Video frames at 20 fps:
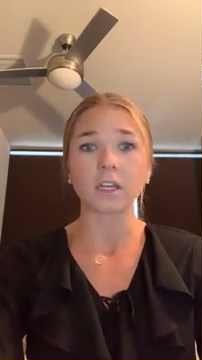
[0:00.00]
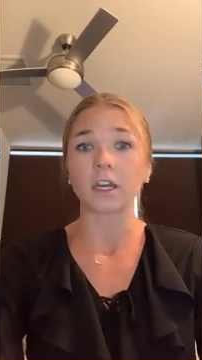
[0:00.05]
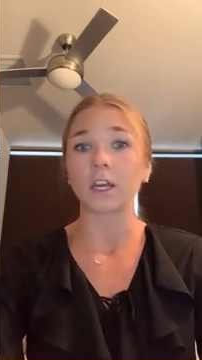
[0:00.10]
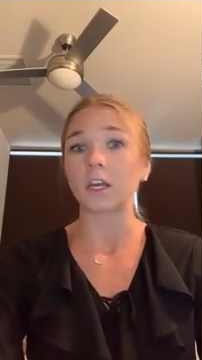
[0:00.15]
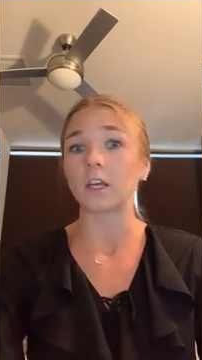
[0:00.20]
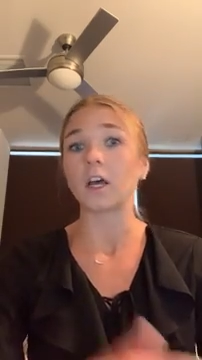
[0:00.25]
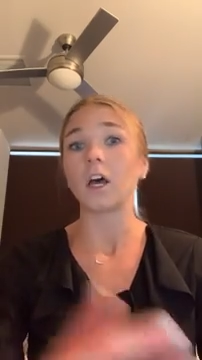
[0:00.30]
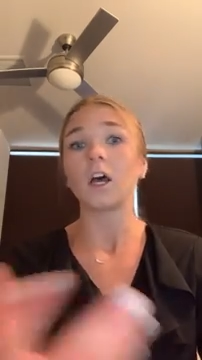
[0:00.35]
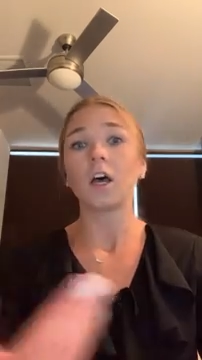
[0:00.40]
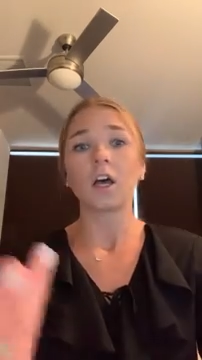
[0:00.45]

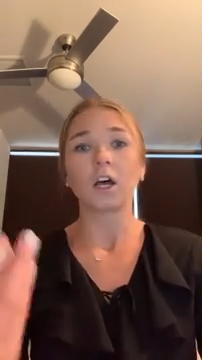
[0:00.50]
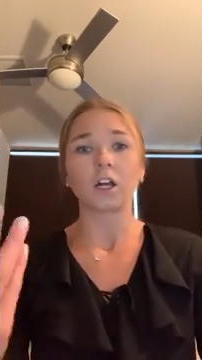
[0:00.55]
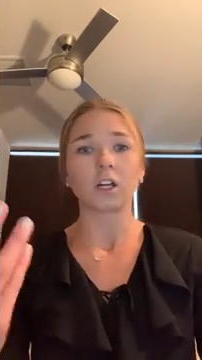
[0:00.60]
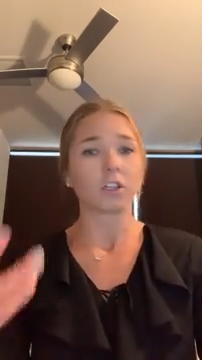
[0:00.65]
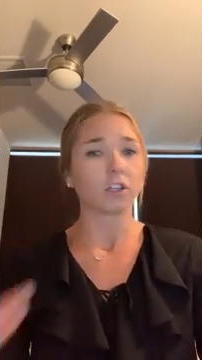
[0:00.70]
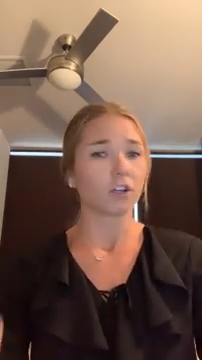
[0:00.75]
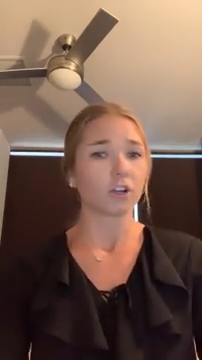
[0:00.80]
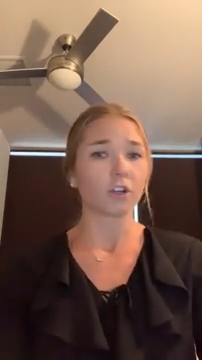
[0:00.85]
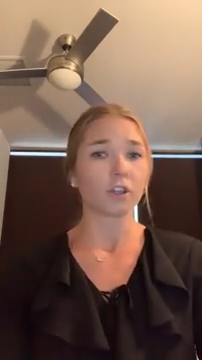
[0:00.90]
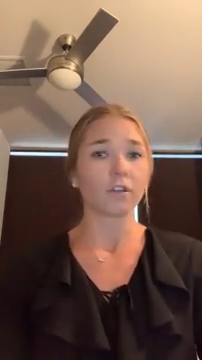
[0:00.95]
and a
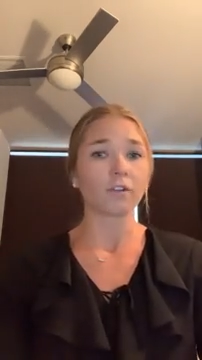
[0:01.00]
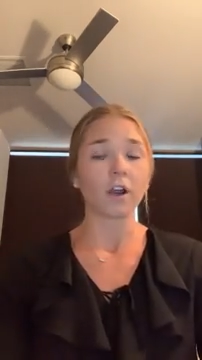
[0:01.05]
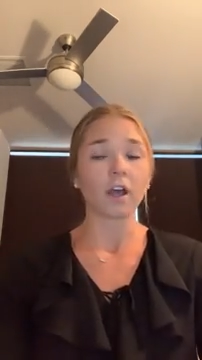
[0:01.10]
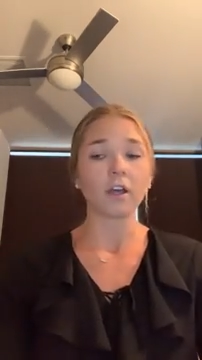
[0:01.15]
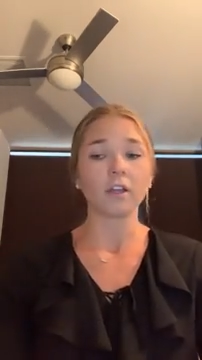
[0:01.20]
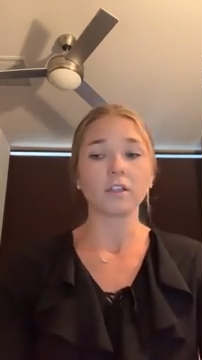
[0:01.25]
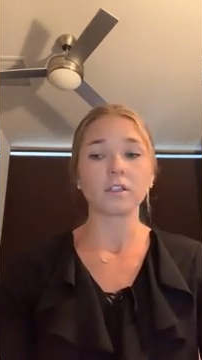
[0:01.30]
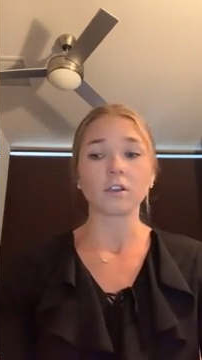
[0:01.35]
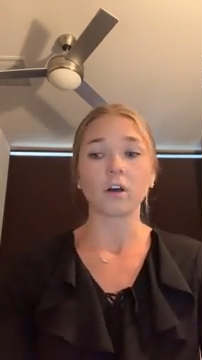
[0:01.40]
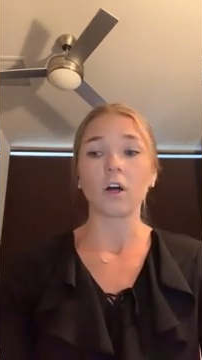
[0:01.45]
clear
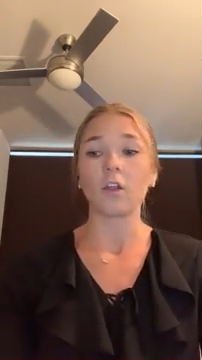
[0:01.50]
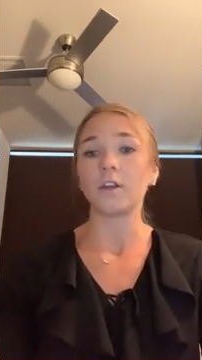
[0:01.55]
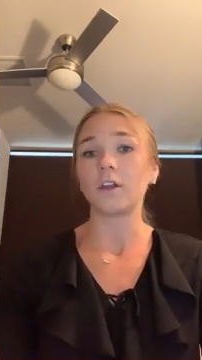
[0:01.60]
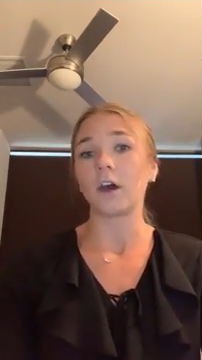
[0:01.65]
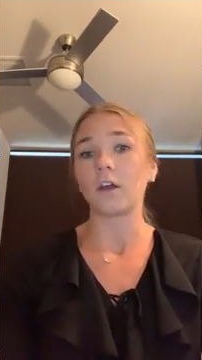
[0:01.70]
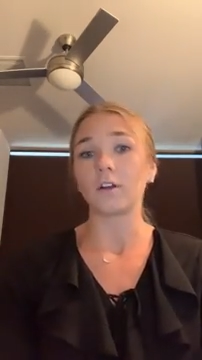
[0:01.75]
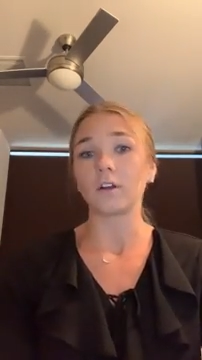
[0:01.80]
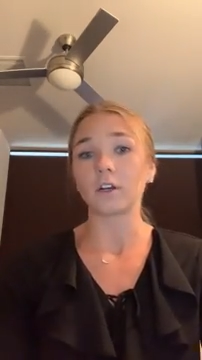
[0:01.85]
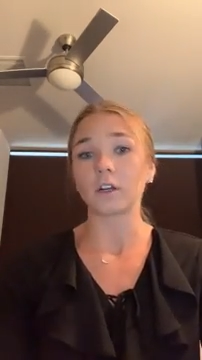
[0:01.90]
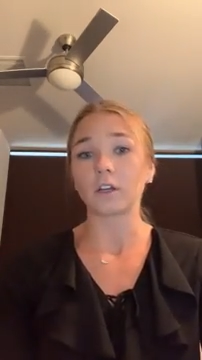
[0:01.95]
threat is all the
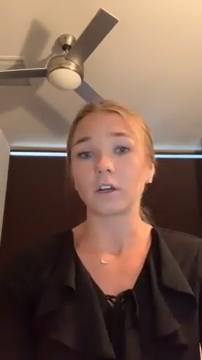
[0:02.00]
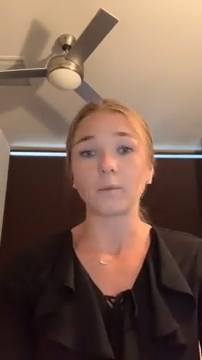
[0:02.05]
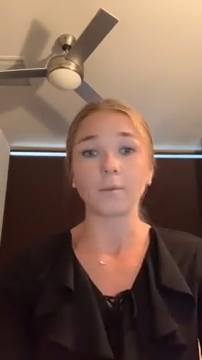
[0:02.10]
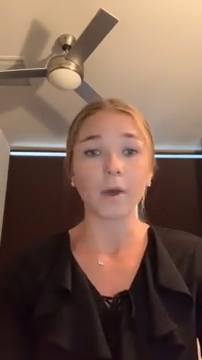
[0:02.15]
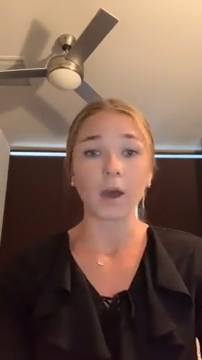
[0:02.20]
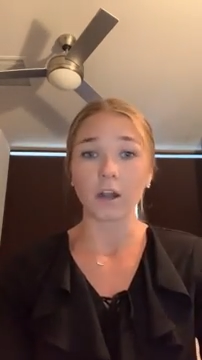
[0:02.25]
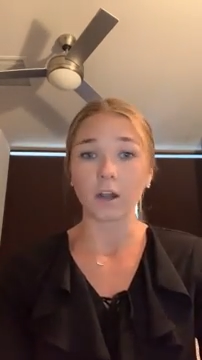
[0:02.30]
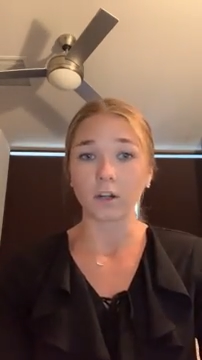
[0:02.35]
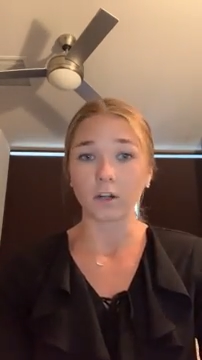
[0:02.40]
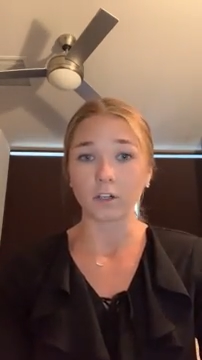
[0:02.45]
other
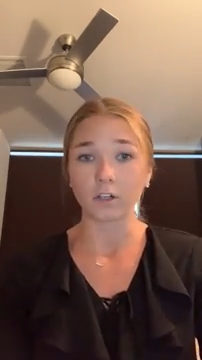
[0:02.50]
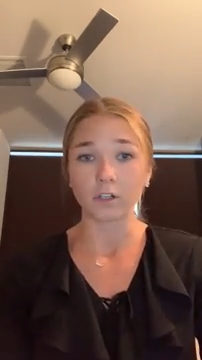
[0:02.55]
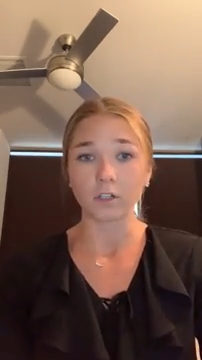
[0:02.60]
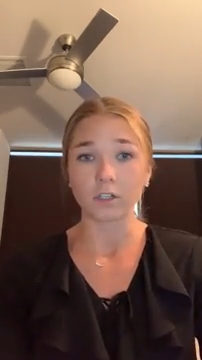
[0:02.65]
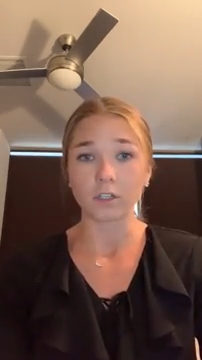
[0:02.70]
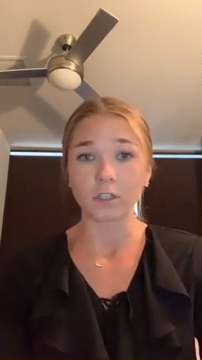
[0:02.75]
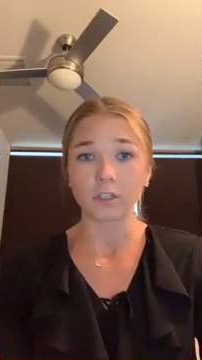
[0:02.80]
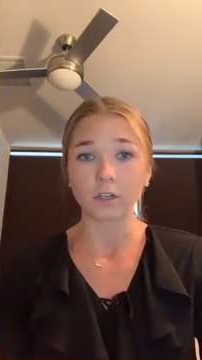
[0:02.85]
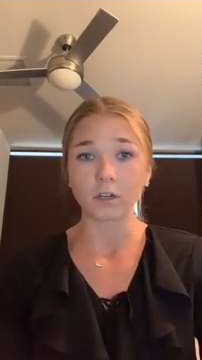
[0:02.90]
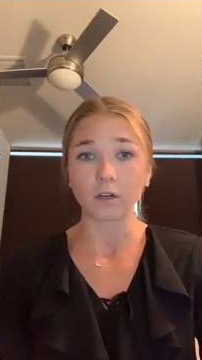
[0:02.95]

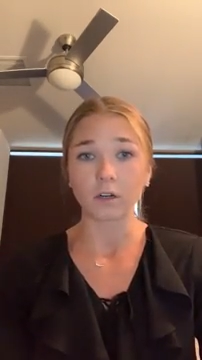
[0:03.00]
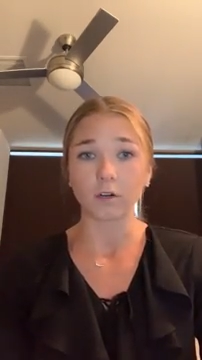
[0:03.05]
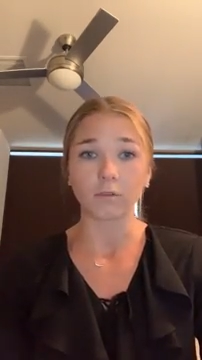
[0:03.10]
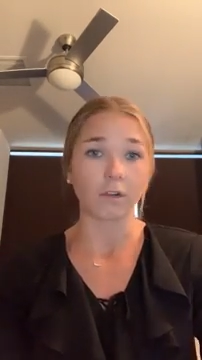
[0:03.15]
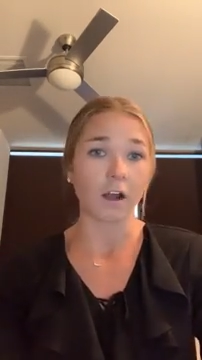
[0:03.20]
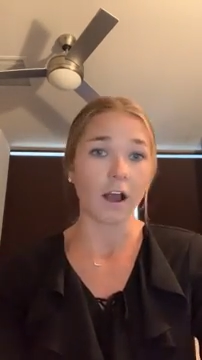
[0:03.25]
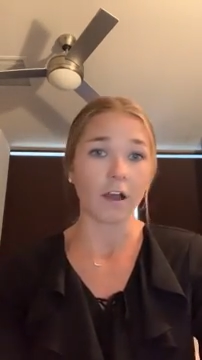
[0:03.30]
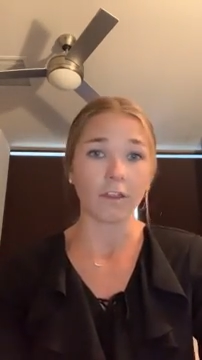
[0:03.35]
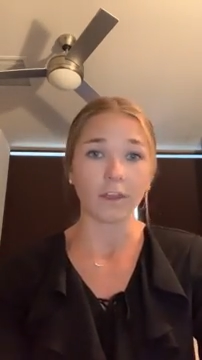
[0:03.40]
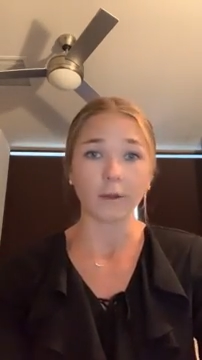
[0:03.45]
competitors
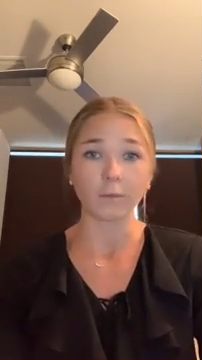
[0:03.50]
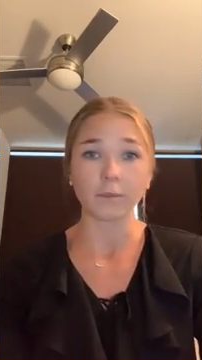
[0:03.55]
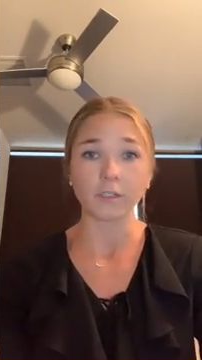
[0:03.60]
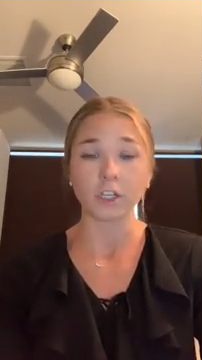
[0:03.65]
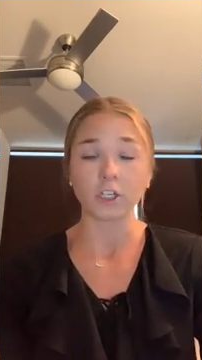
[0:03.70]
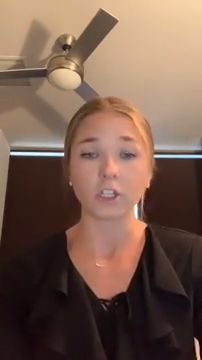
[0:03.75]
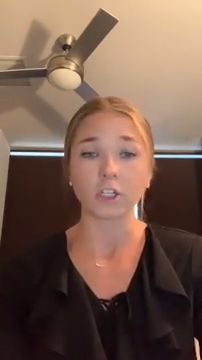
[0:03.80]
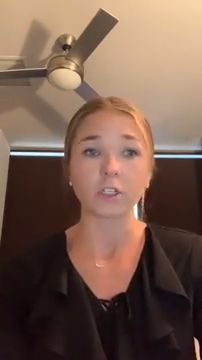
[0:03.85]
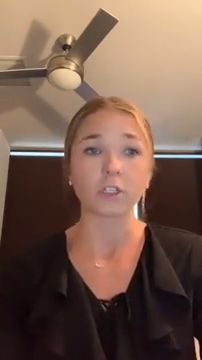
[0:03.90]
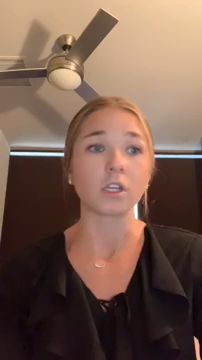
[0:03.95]
around them,
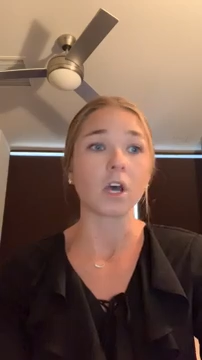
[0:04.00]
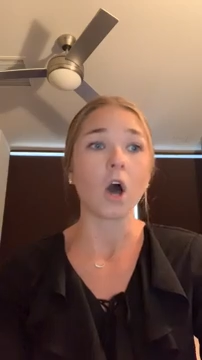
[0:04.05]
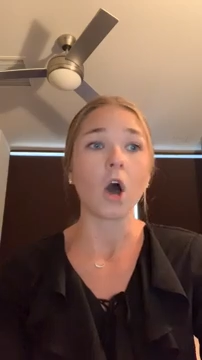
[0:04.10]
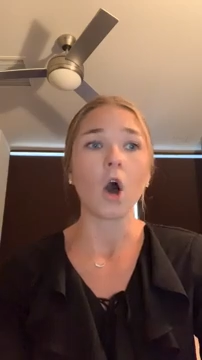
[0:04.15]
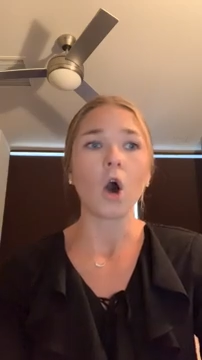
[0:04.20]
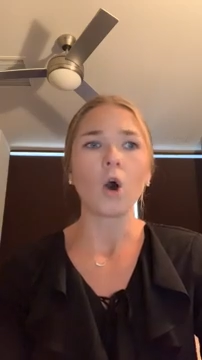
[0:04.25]
such as